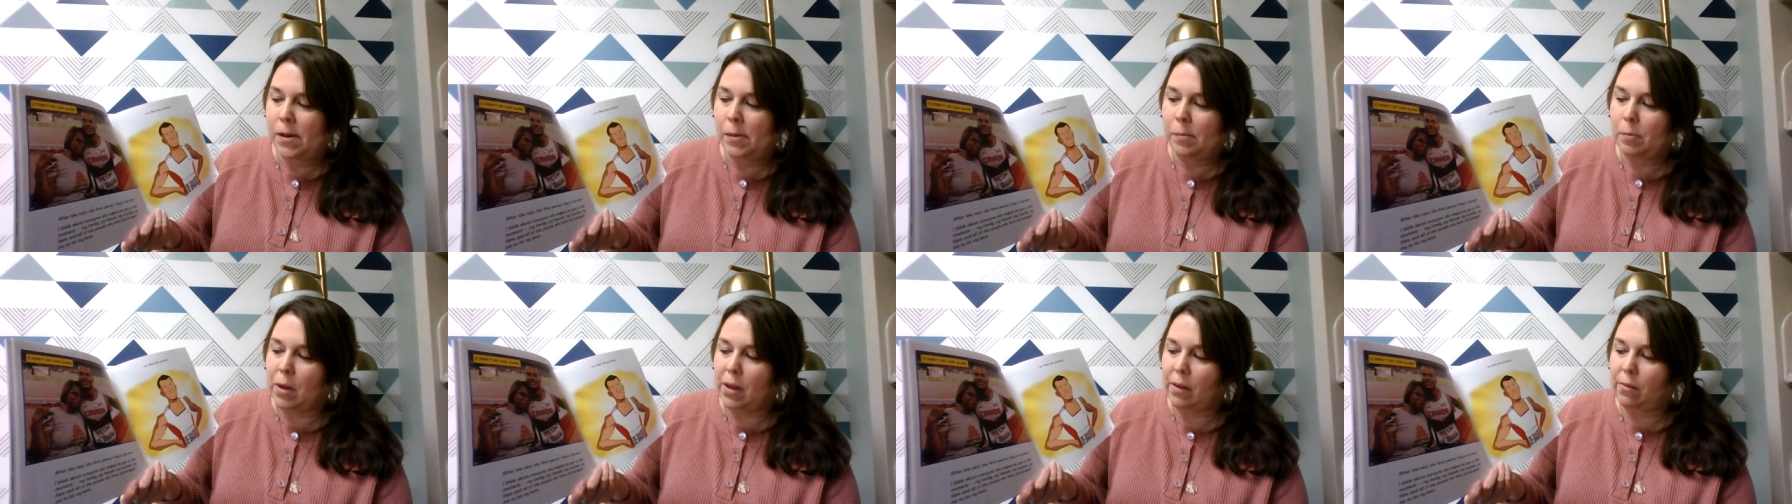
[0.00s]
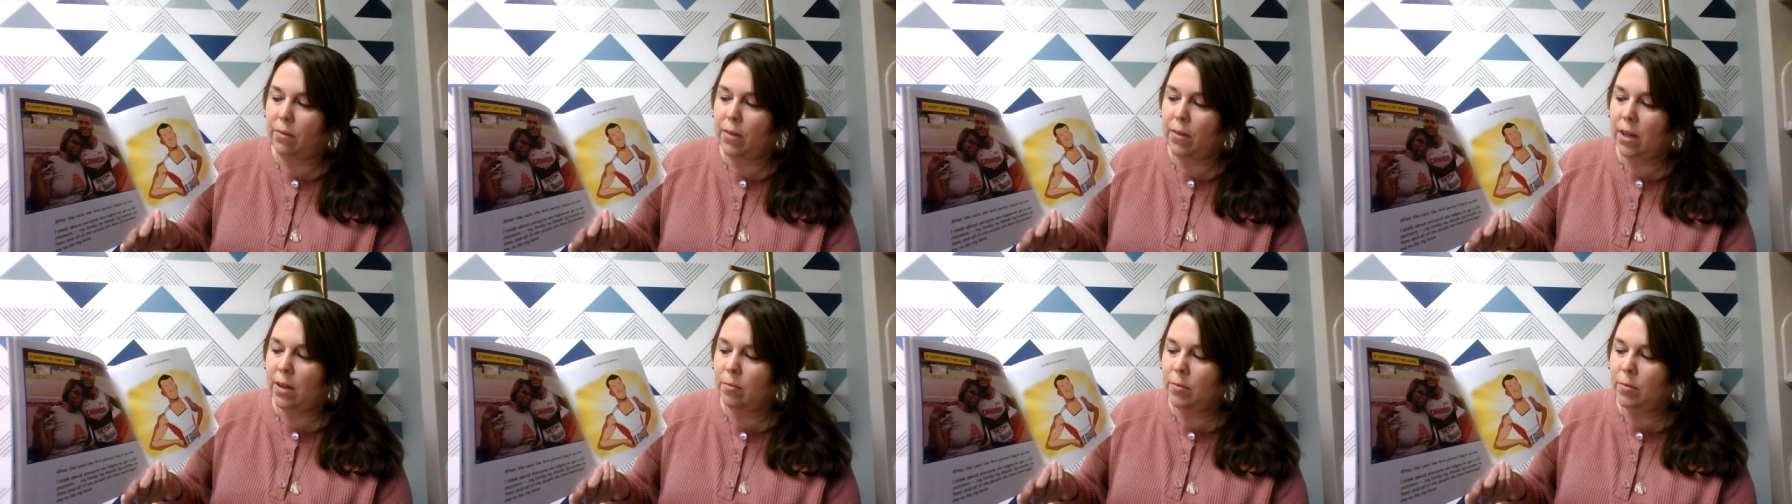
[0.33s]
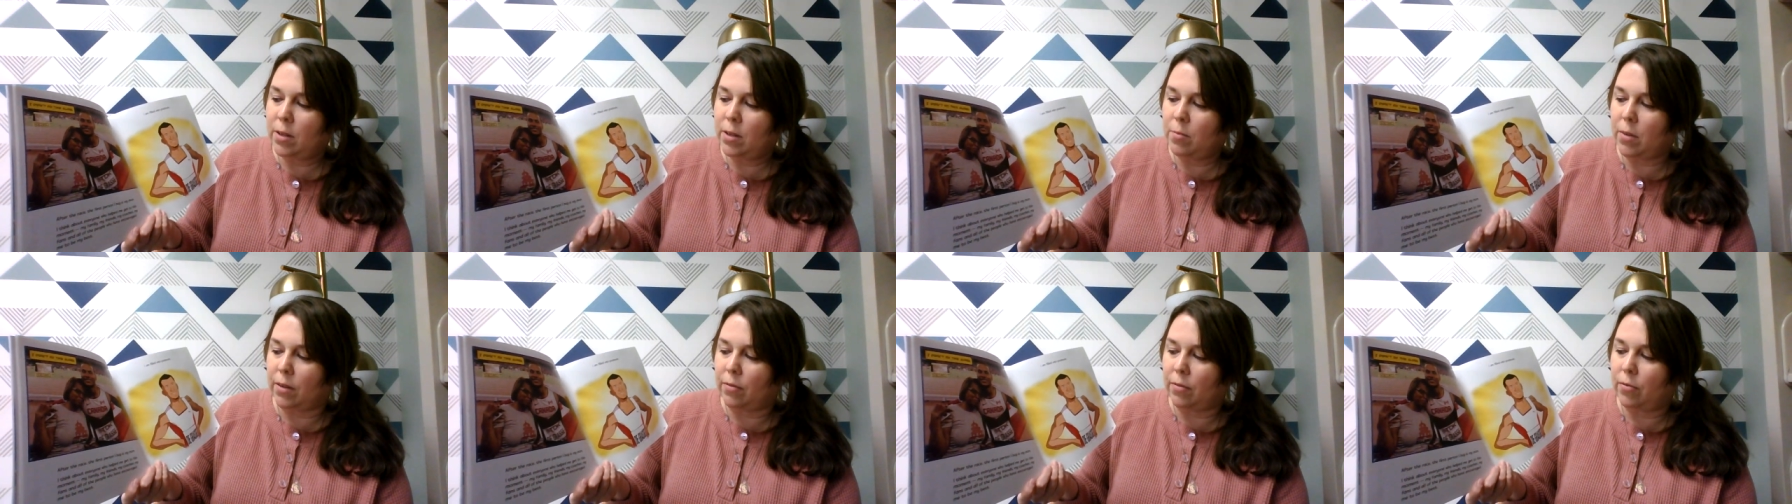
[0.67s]
my
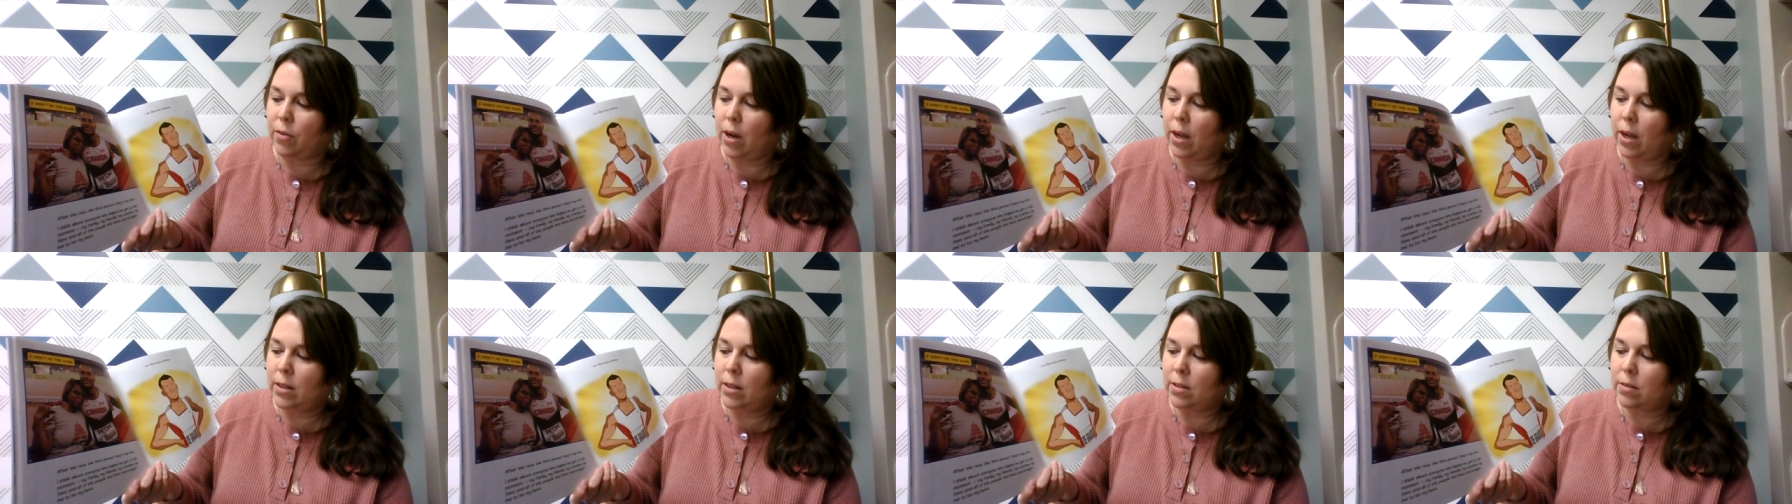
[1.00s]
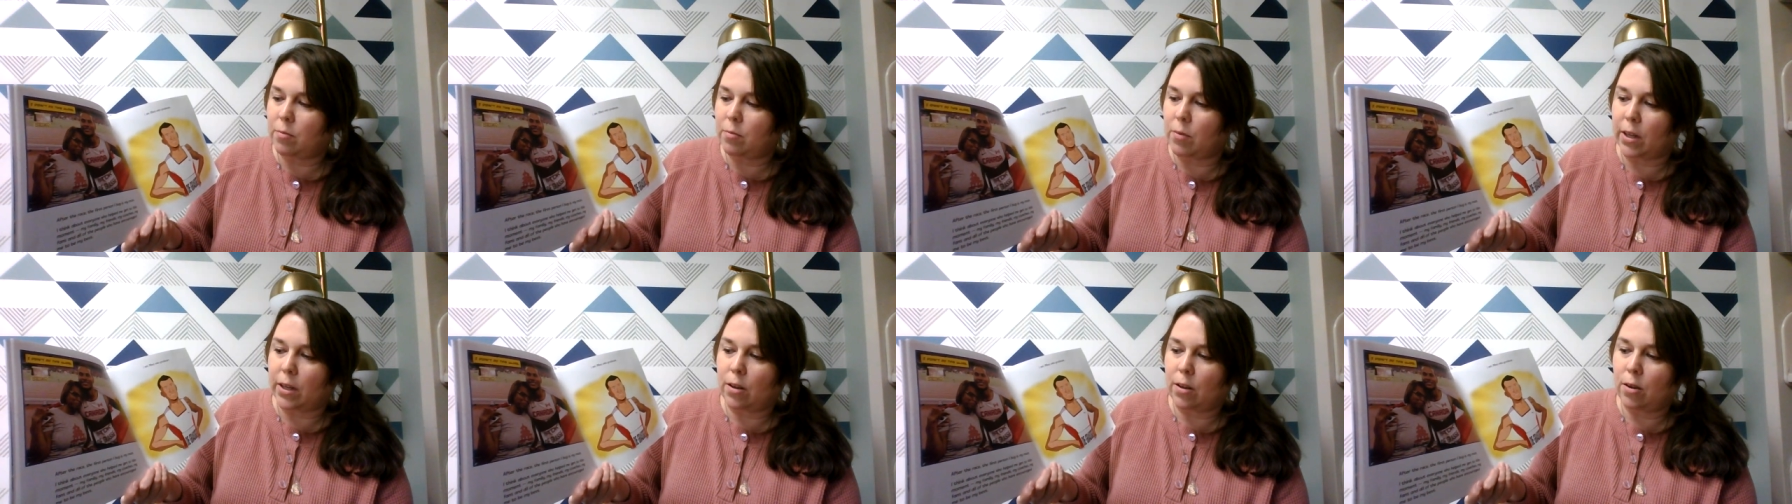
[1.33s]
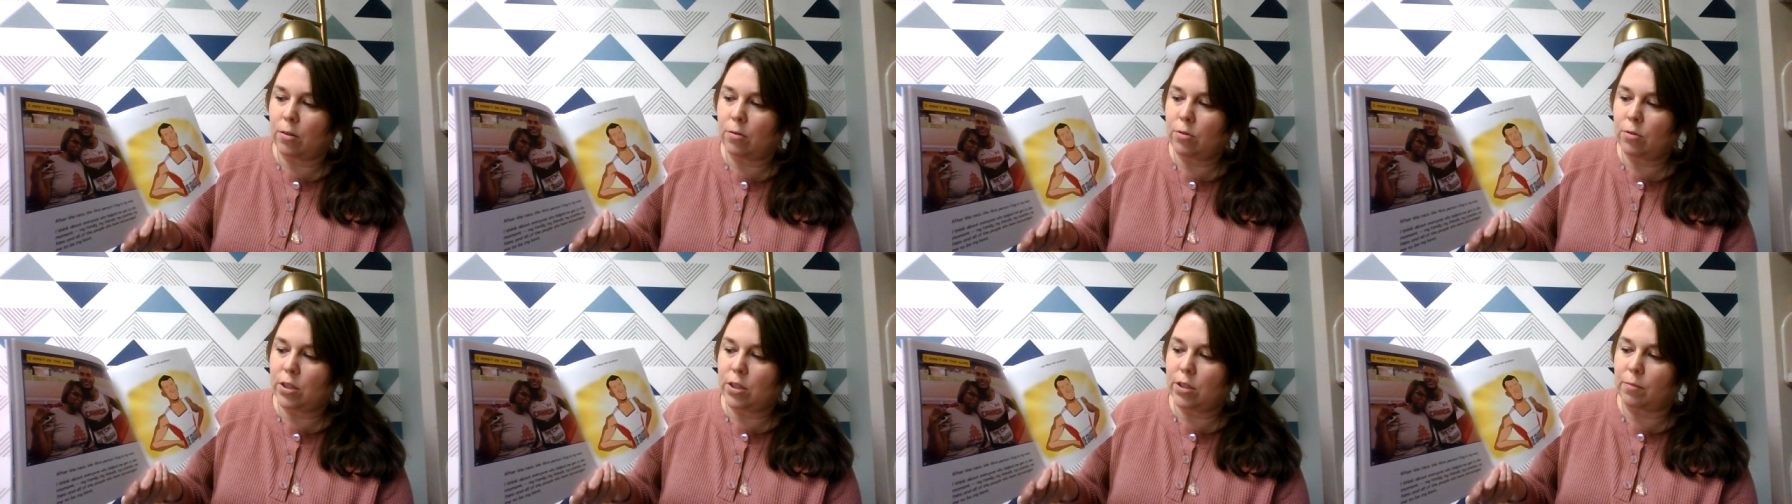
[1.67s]
family, my friends, my
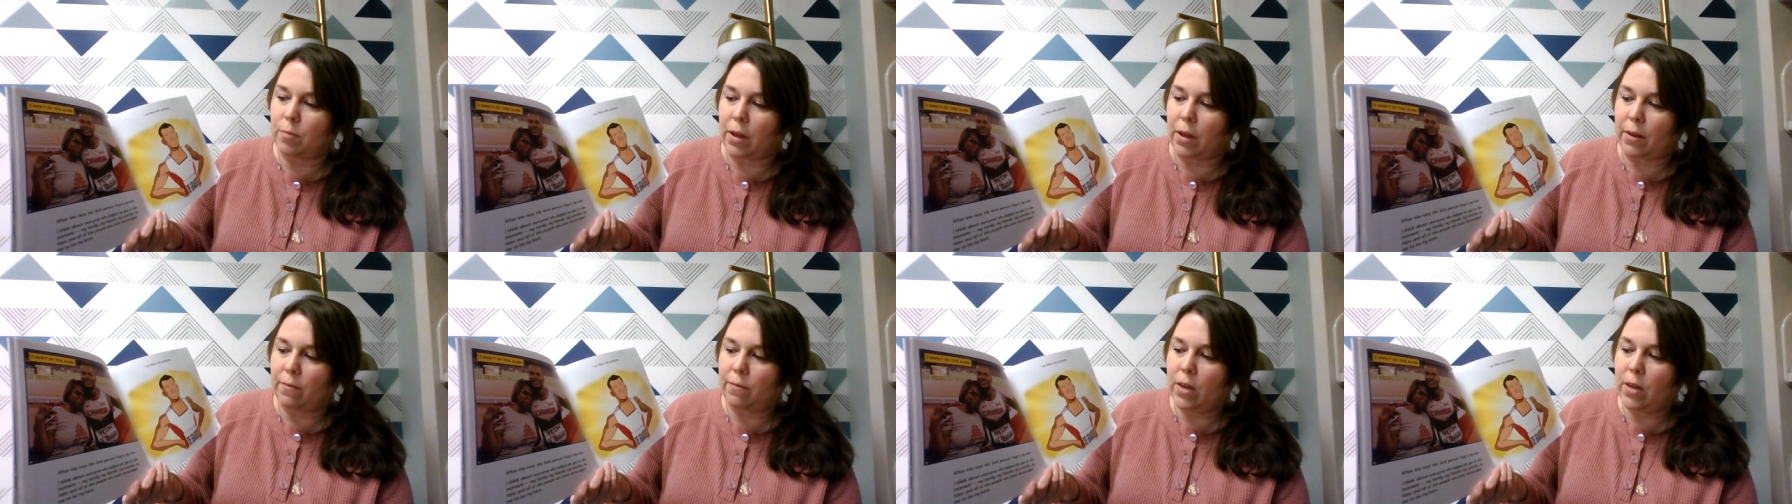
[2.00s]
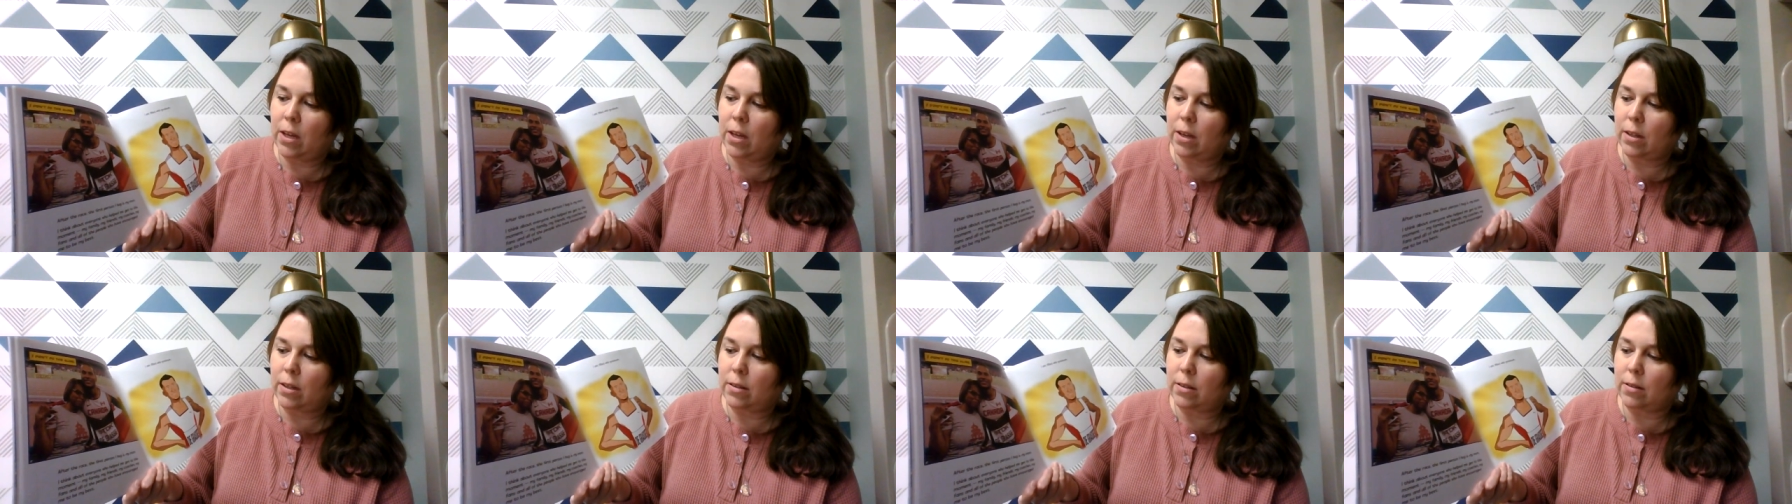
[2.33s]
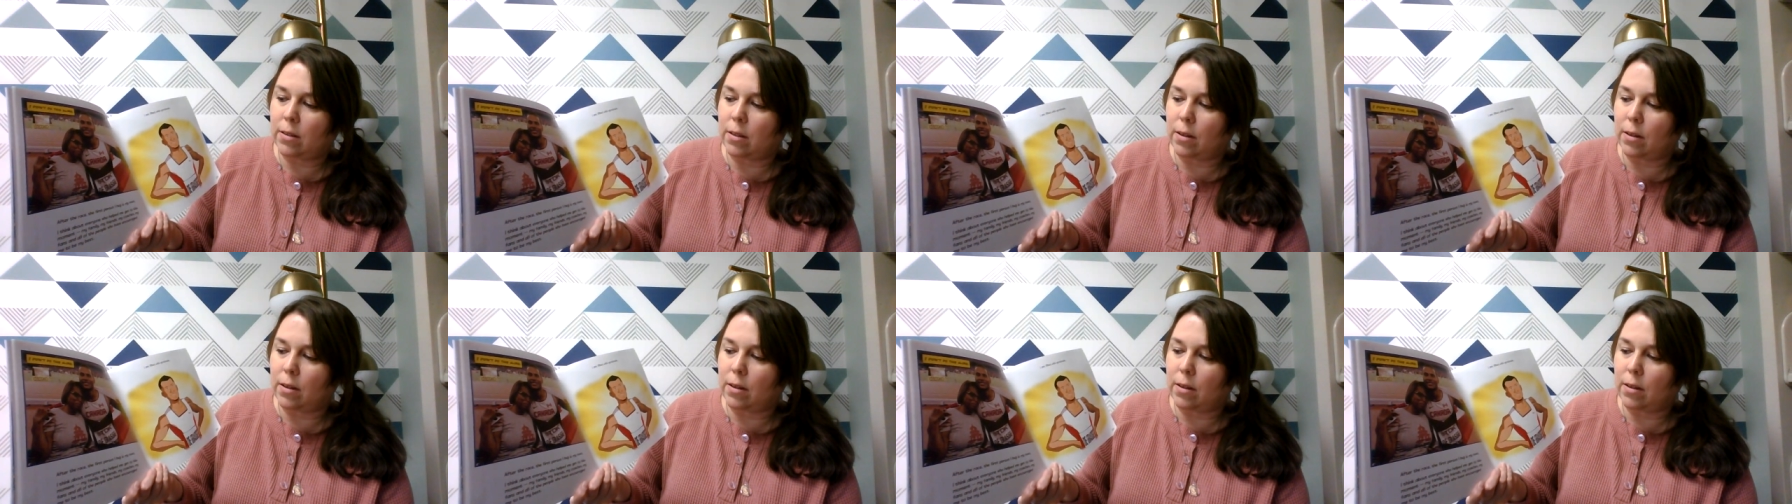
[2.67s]
coaches, my fans,